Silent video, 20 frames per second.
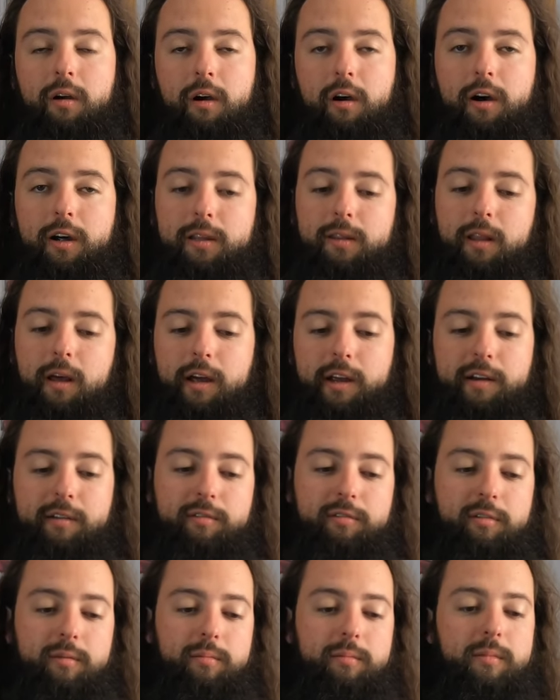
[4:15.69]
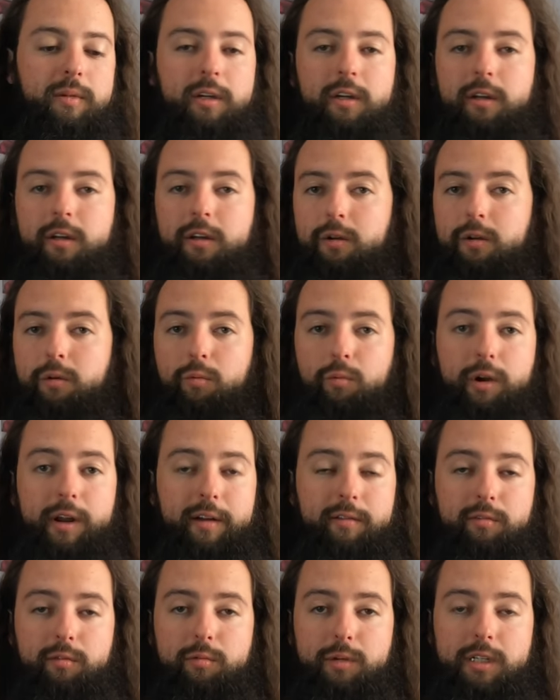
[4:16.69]
online from
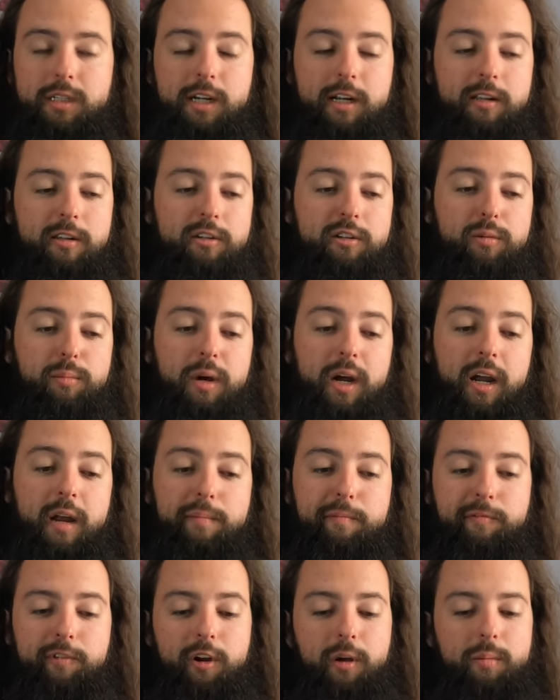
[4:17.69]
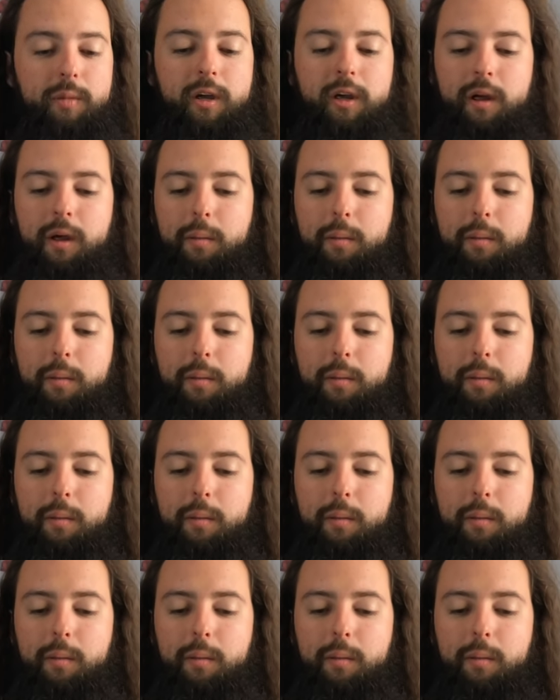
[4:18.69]
whatever retailer you buy them from.